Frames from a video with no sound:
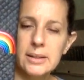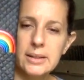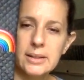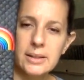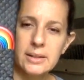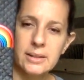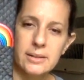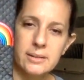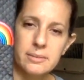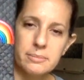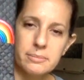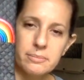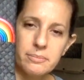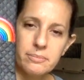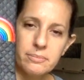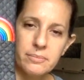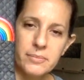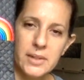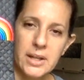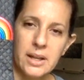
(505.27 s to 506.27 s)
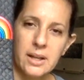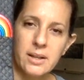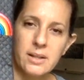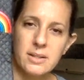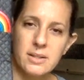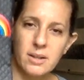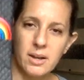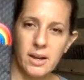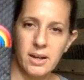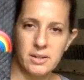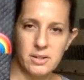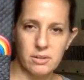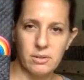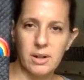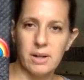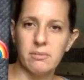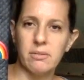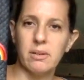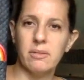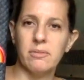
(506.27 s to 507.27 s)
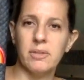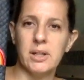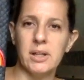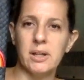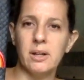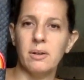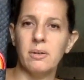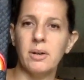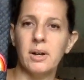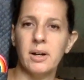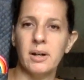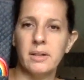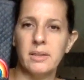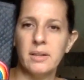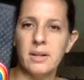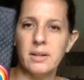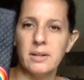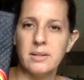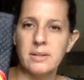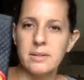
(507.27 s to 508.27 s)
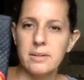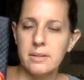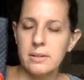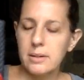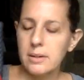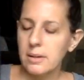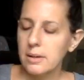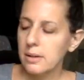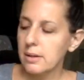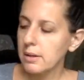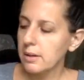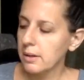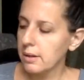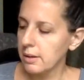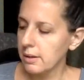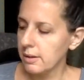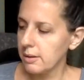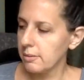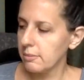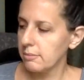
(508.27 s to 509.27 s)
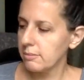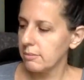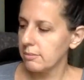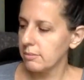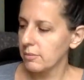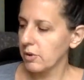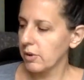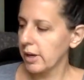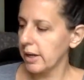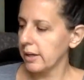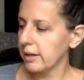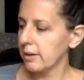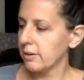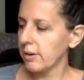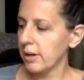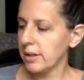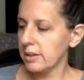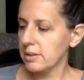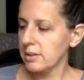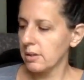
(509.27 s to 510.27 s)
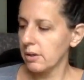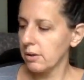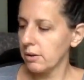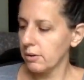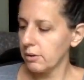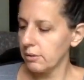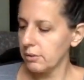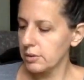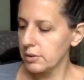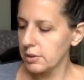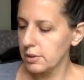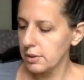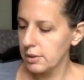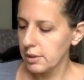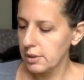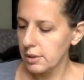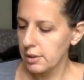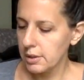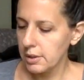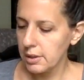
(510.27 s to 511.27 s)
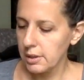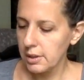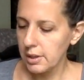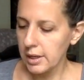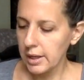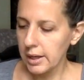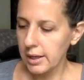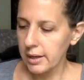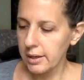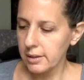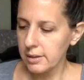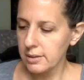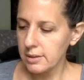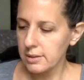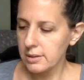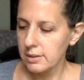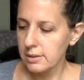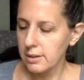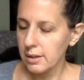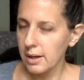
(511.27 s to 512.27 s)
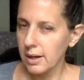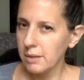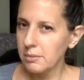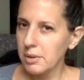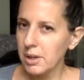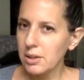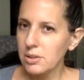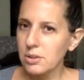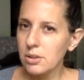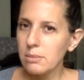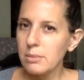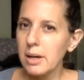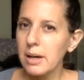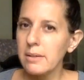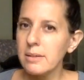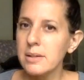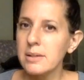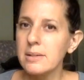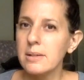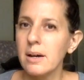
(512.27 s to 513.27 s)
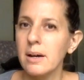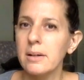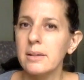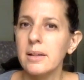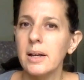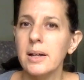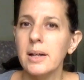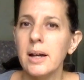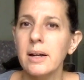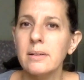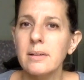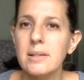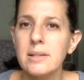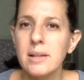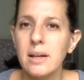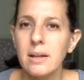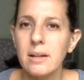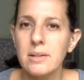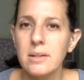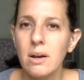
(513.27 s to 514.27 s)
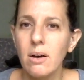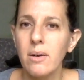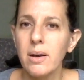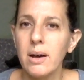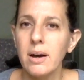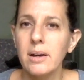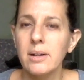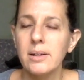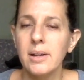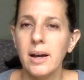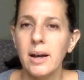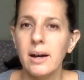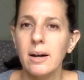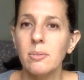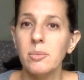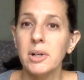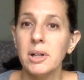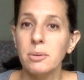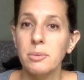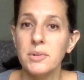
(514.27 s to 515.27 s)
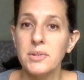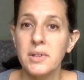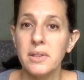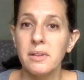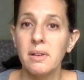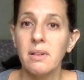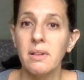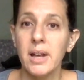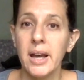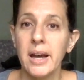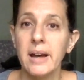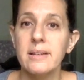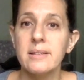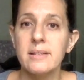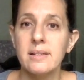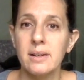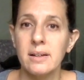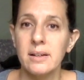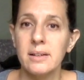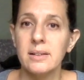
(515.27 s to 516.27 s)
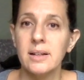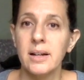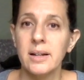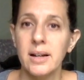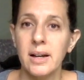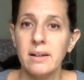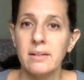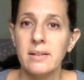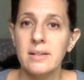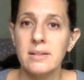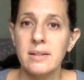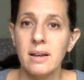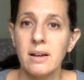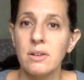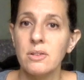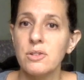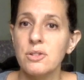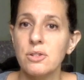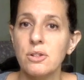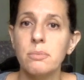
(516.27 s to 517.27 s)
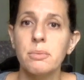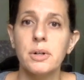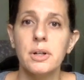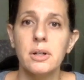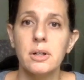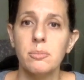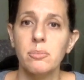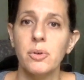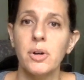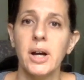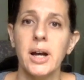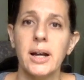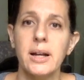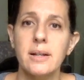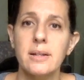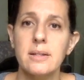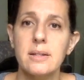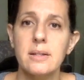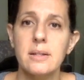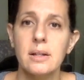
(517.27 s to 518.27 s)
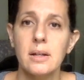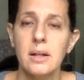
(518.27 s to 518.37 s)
Um, I do have a video on this. Um, great, great tote. And I'm not sure about this online outlet sale that's going on now, but it was in the last online outlet sale. Super good price.